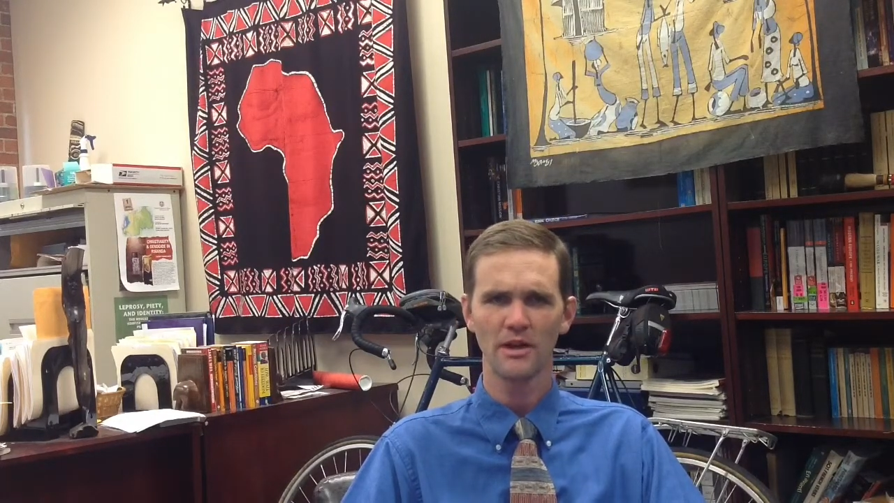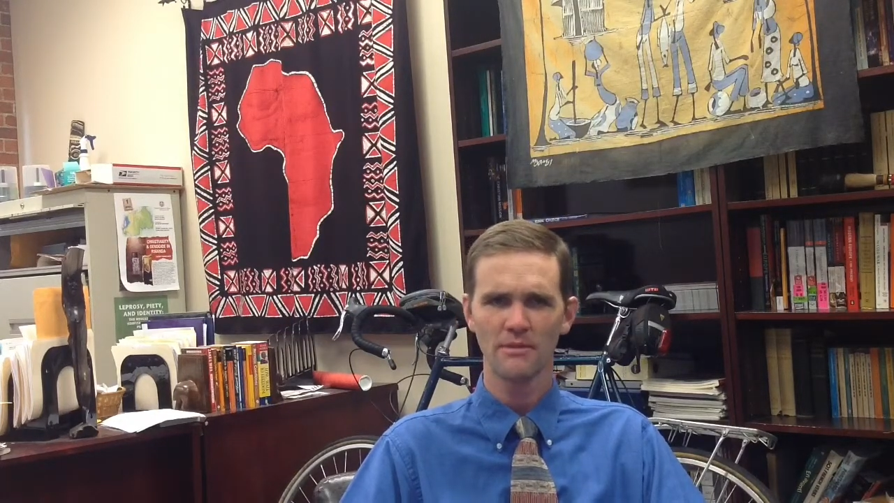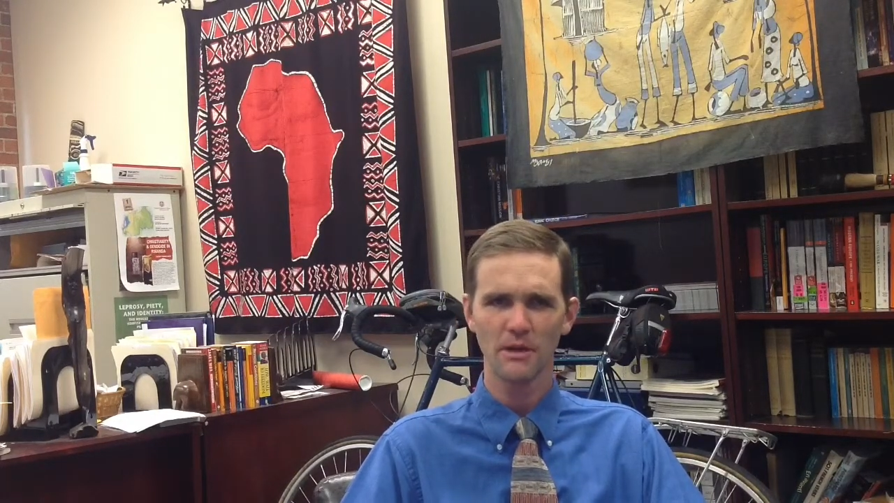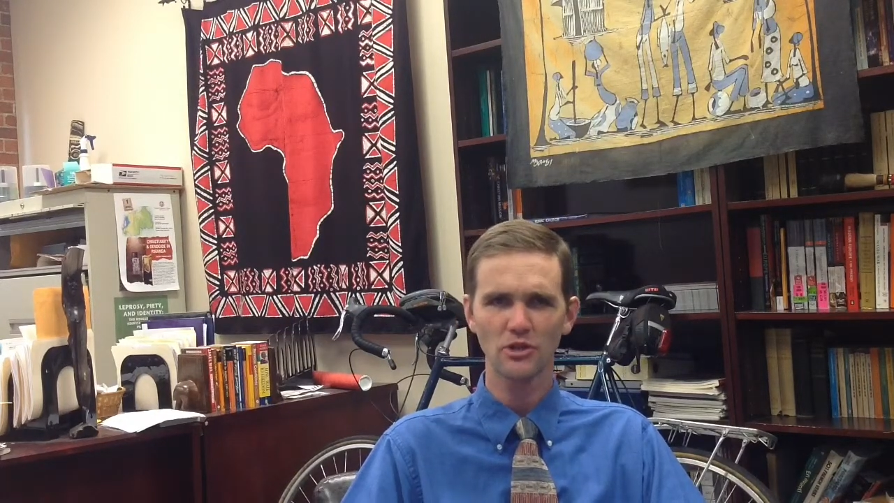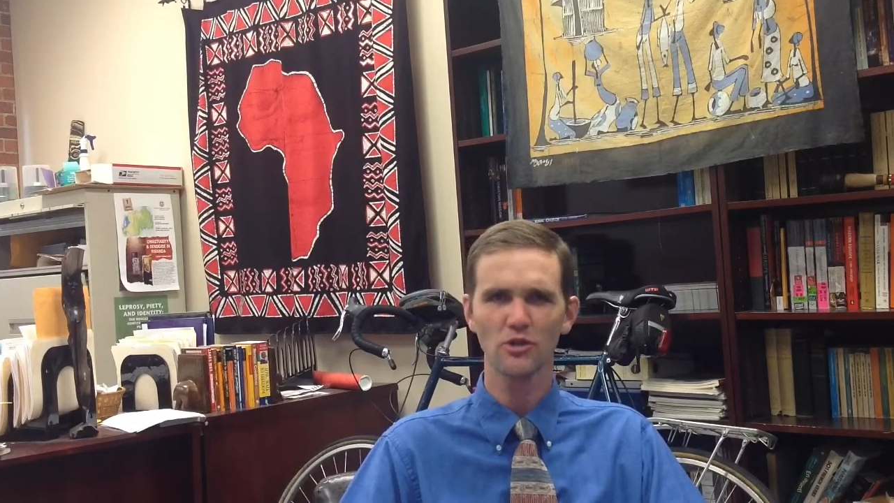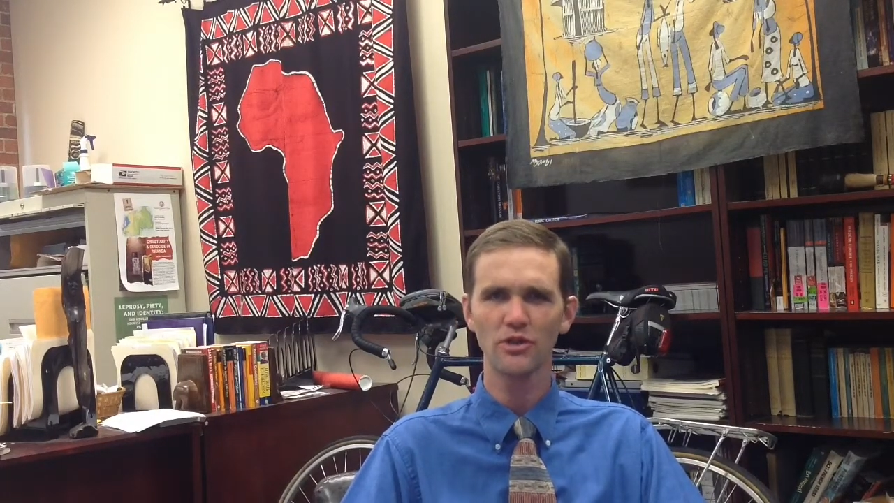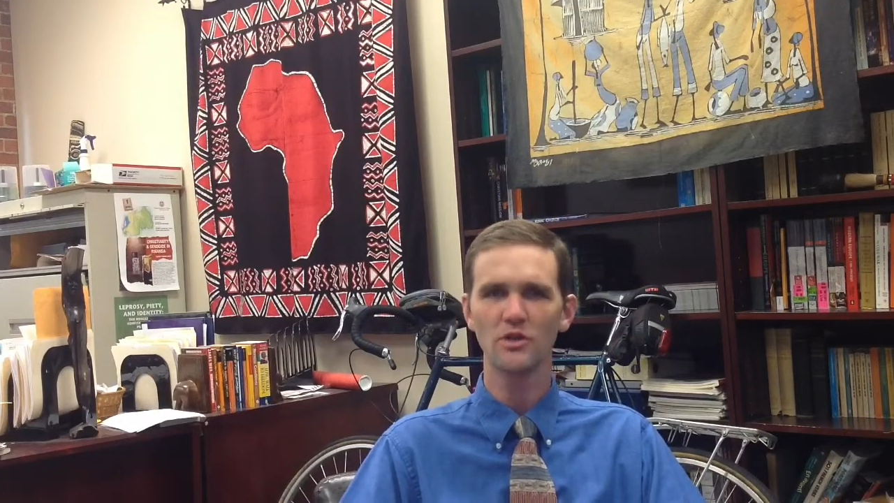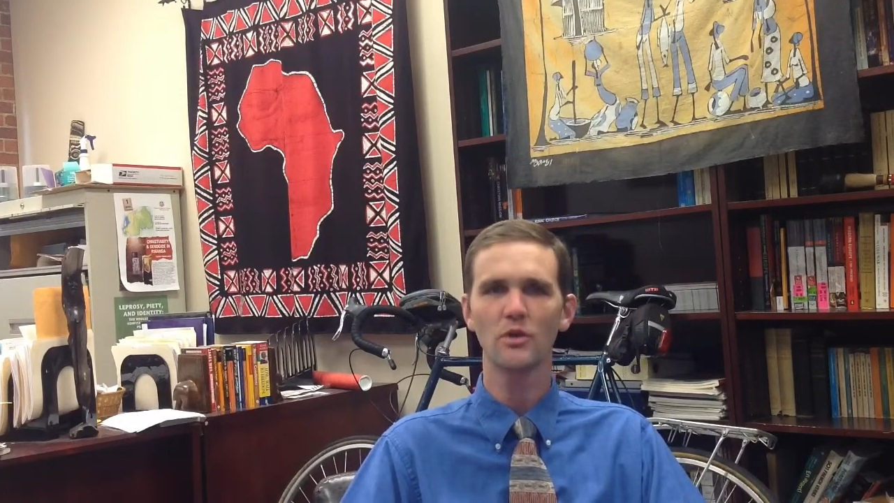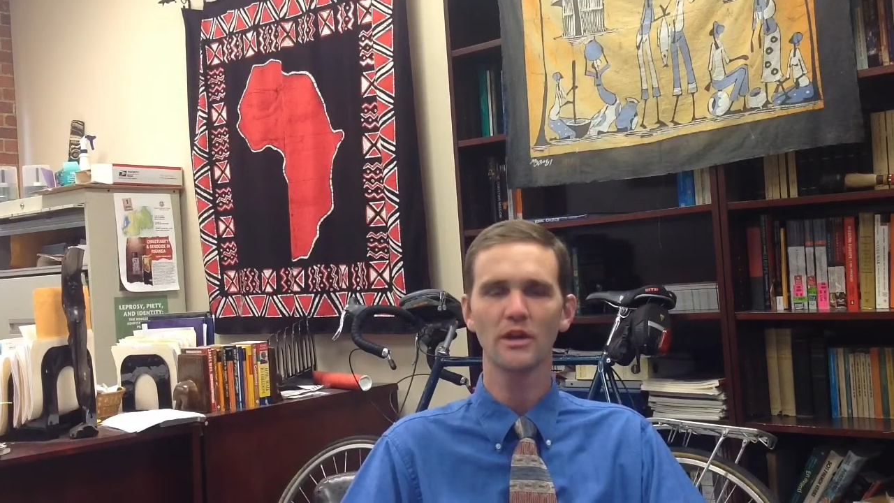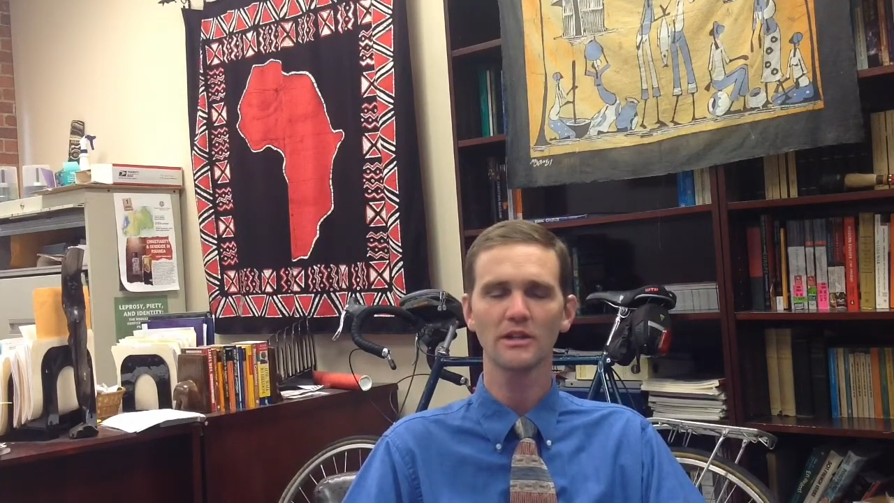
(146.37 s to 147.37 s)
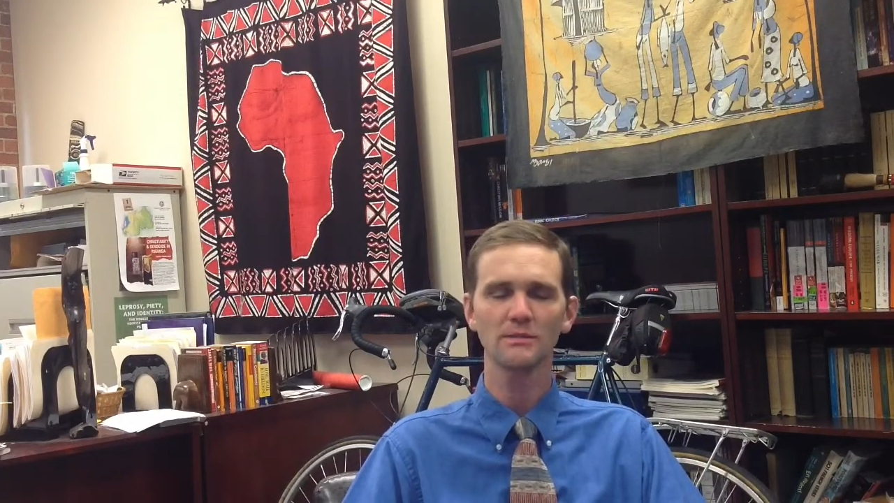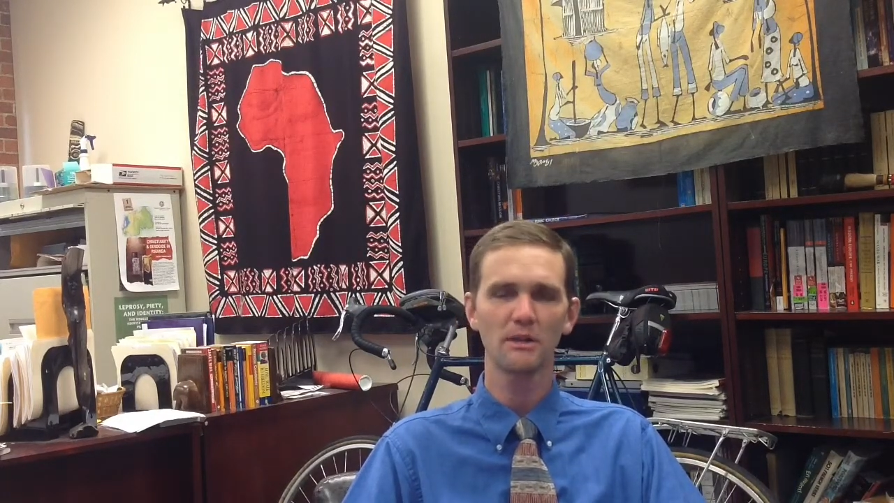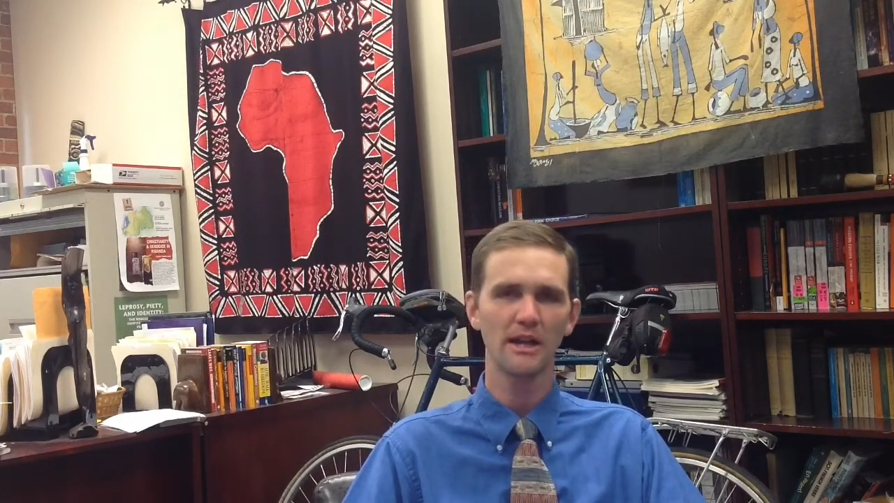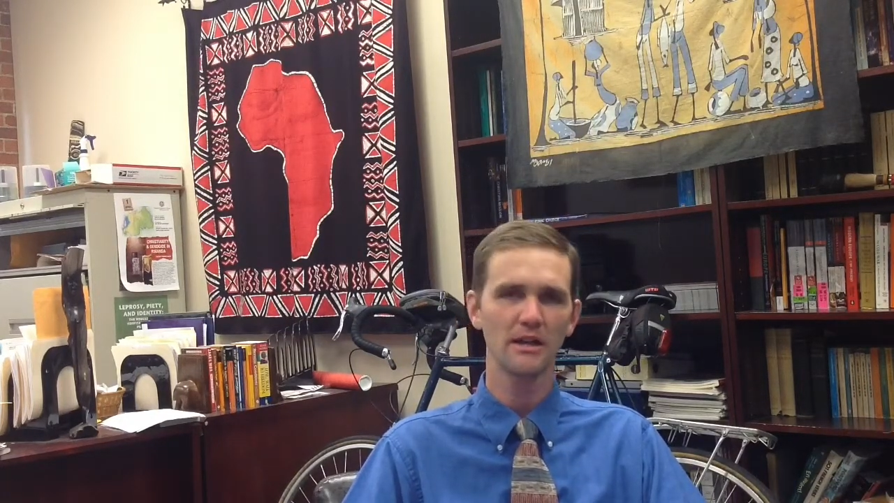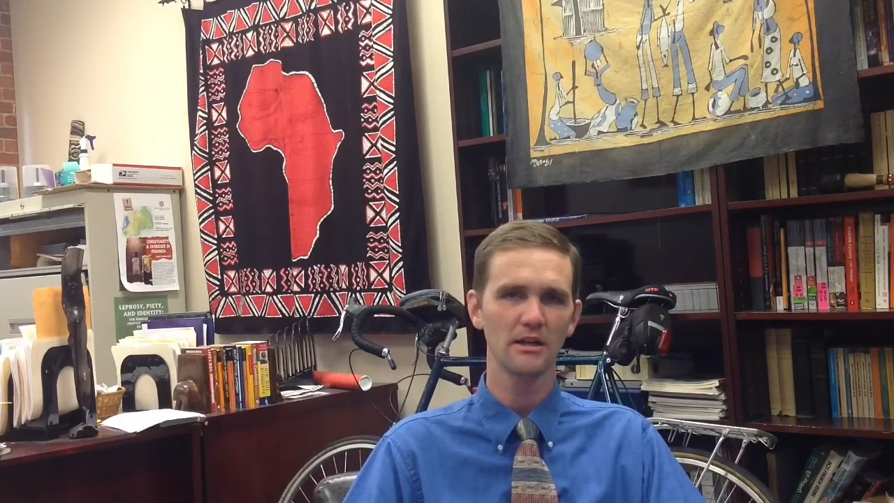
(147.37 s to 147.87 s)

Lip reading: make sure that you can explain